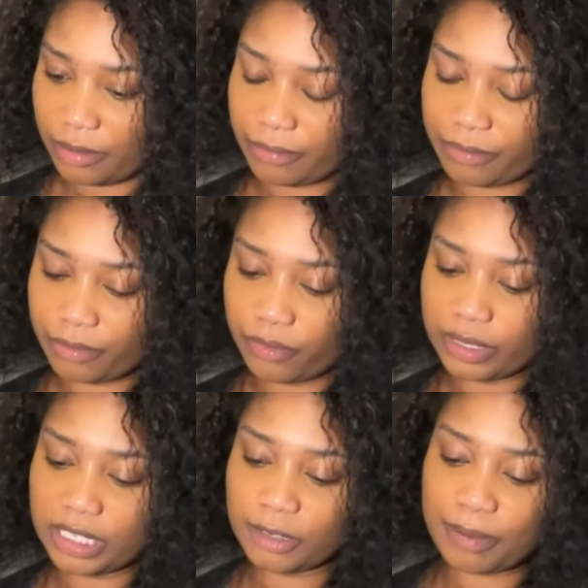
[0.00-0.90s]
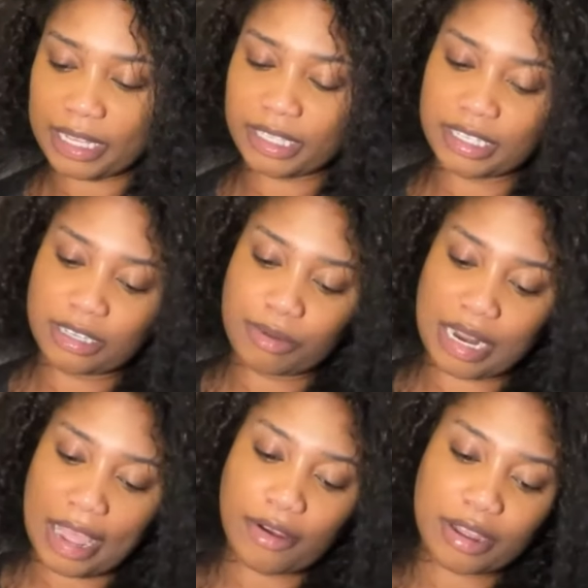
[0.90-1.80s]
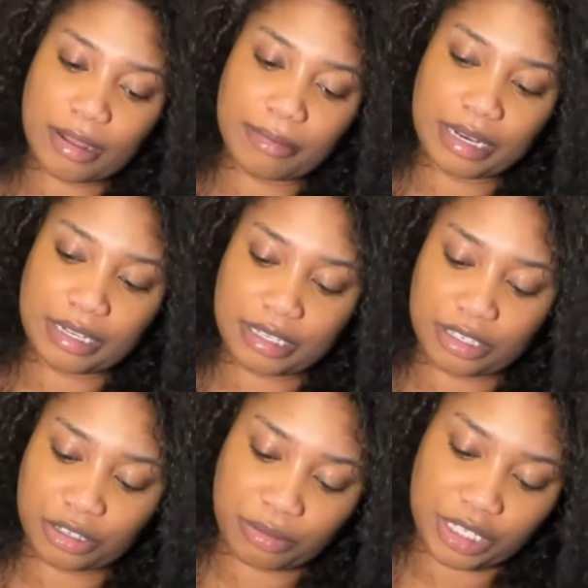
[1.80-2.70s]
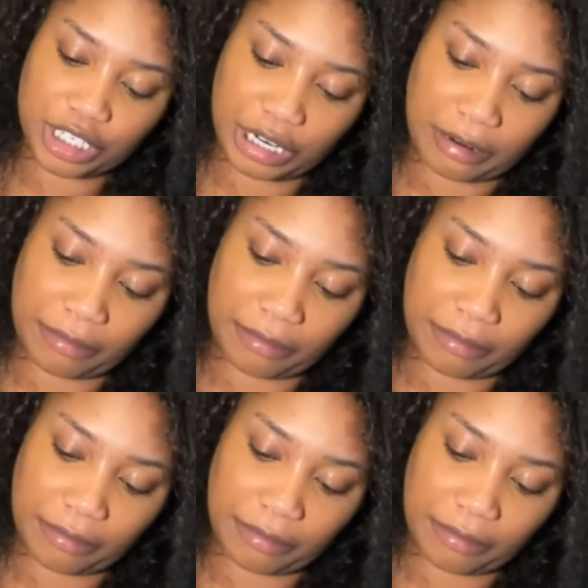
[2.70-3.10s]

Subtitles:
What's expected to be the outcome in this situation?